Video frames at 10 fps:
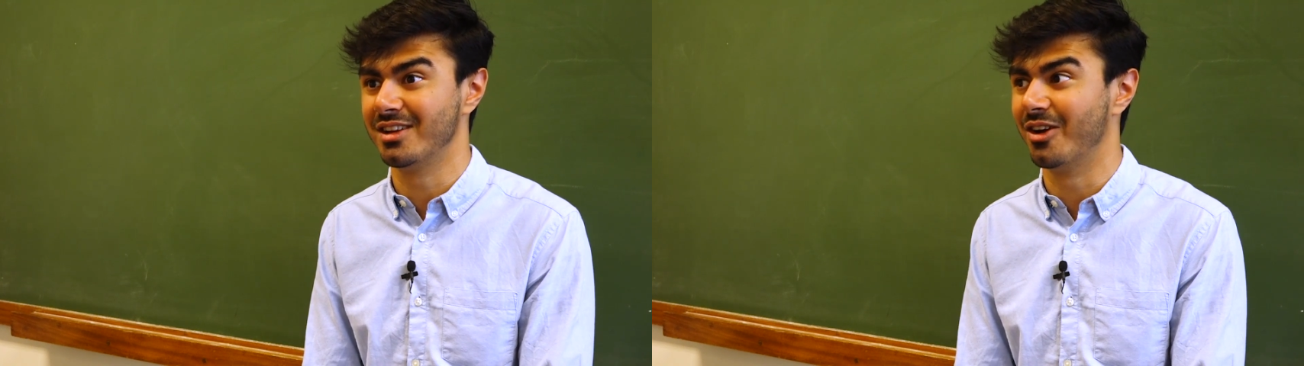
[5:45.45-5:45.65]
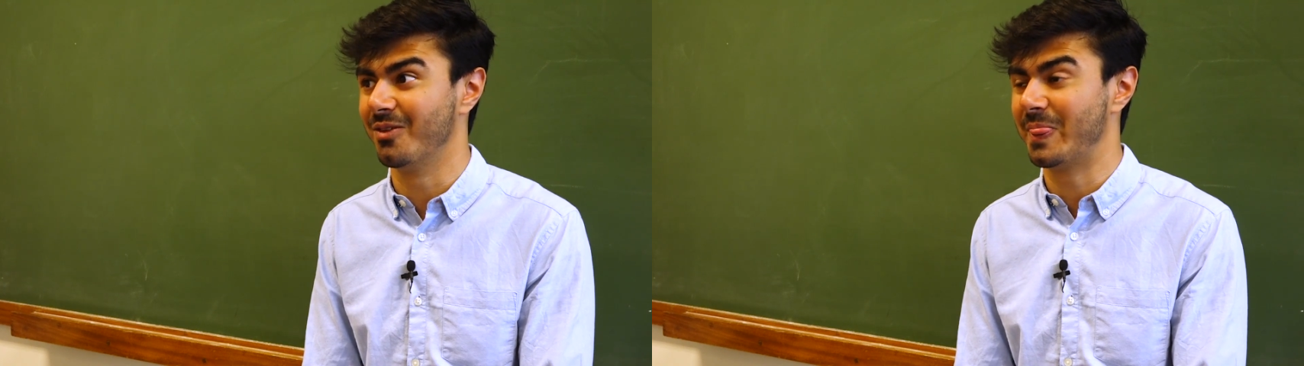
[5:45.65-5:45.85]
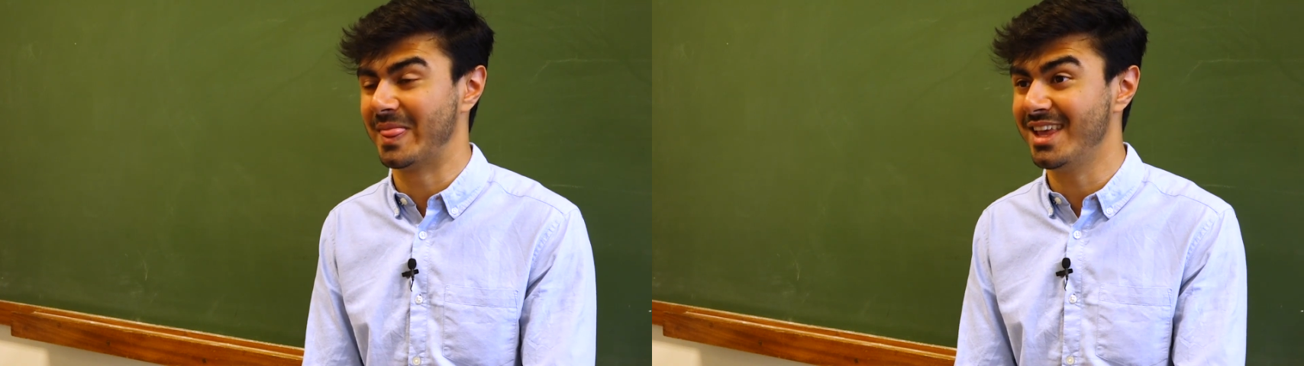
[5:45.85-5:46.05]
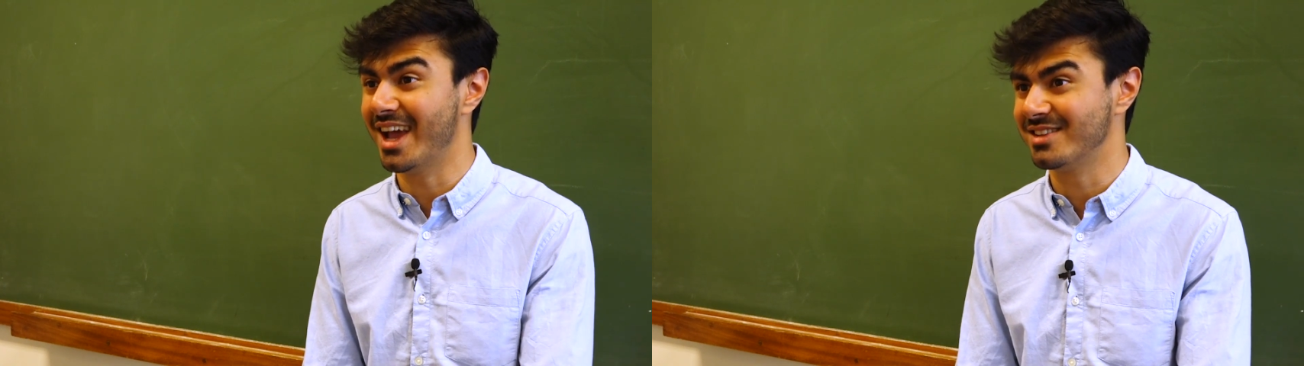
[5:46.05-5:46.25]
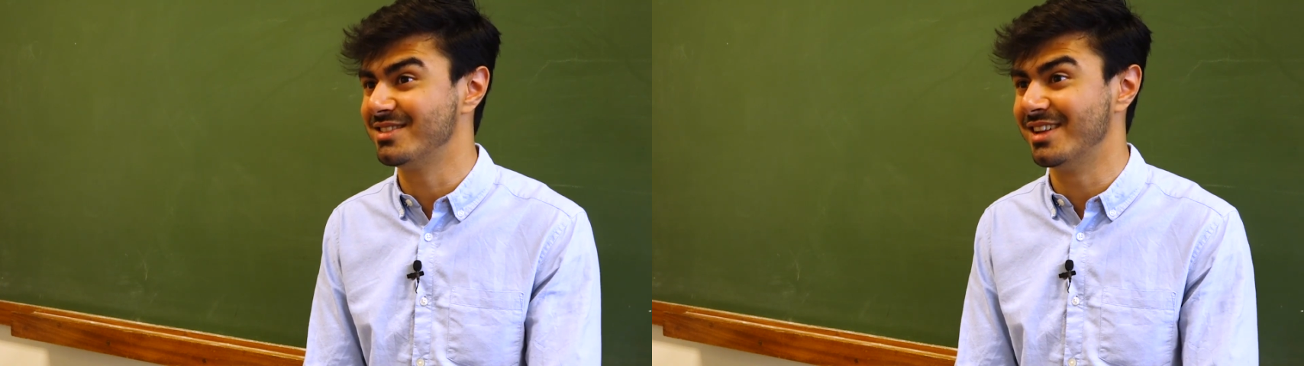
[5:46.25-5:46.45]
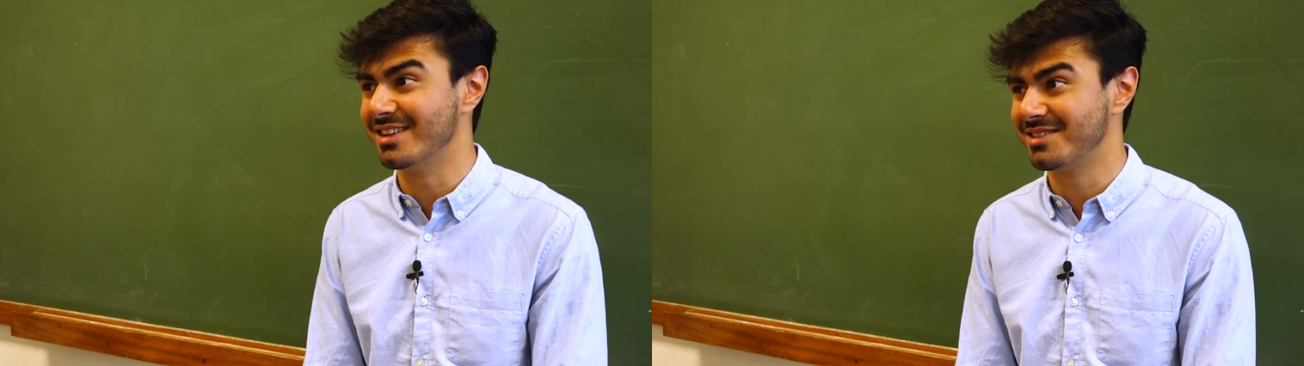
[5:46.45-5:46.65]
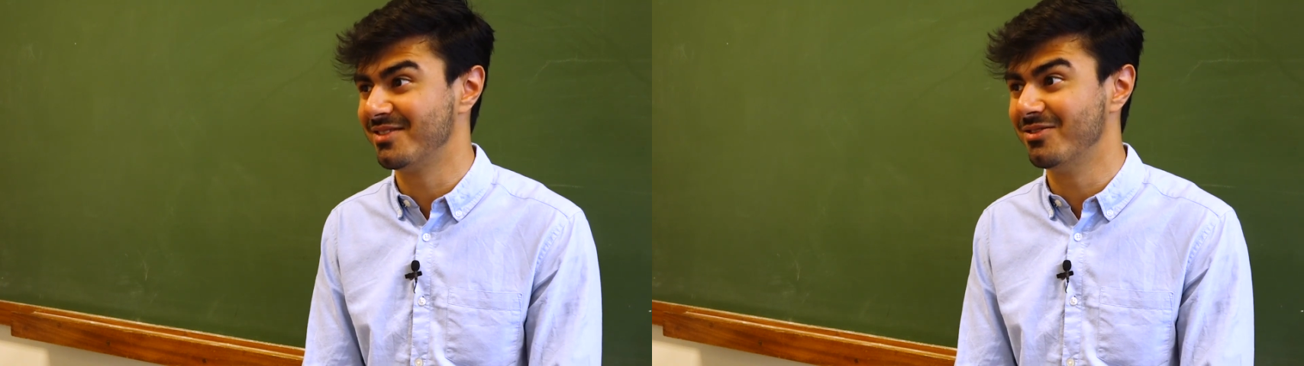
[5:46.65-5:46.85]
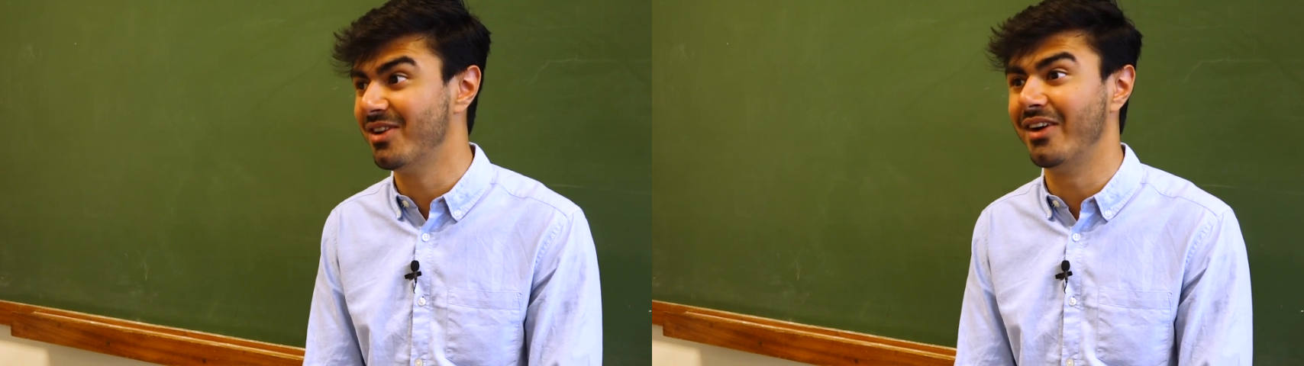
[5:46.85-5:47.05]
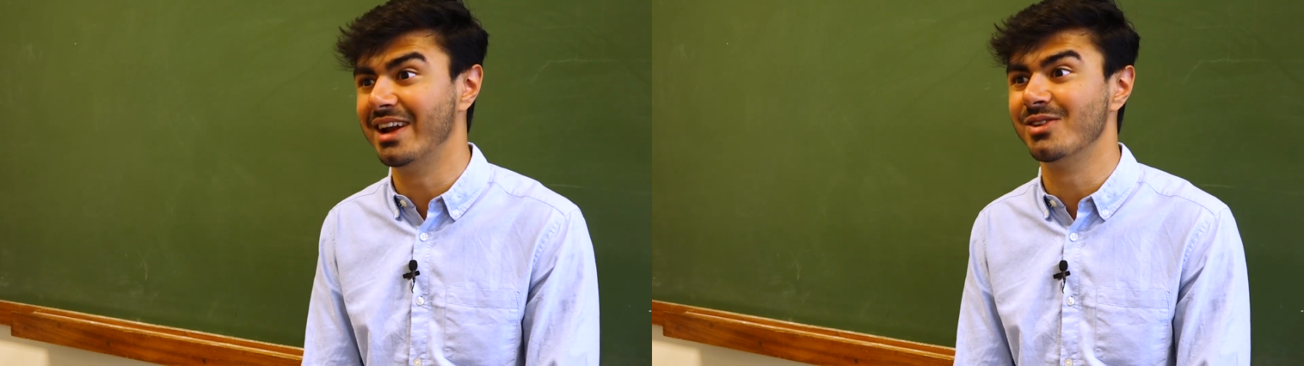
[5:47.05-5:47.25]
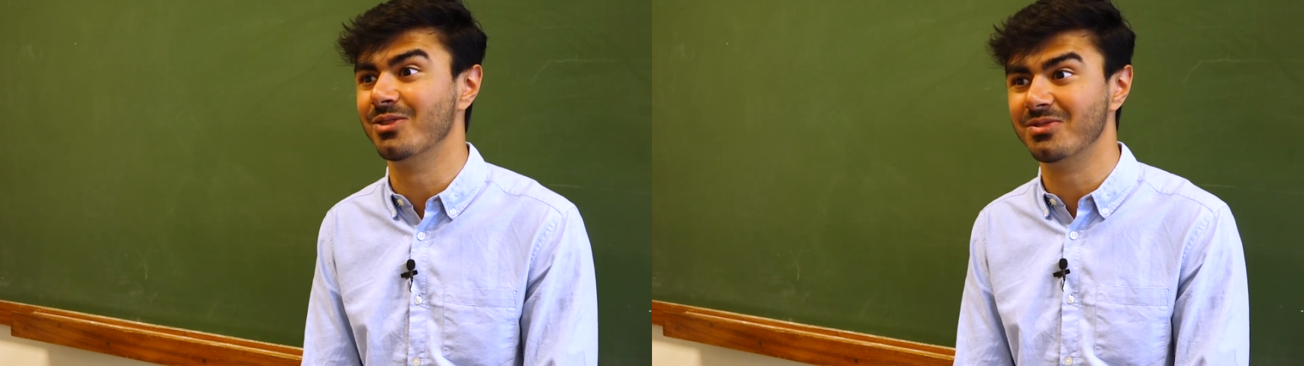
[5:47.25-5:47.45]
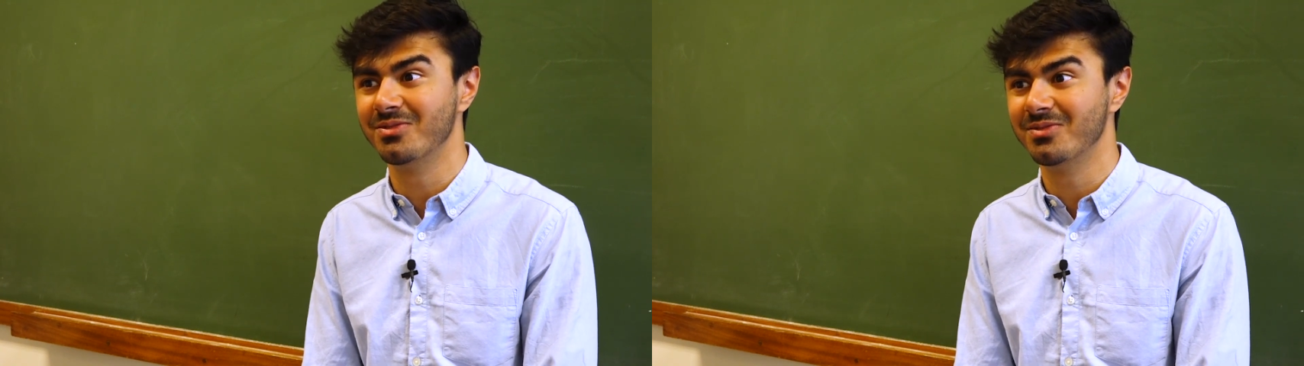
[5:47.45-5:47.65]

you know, yes, there's very little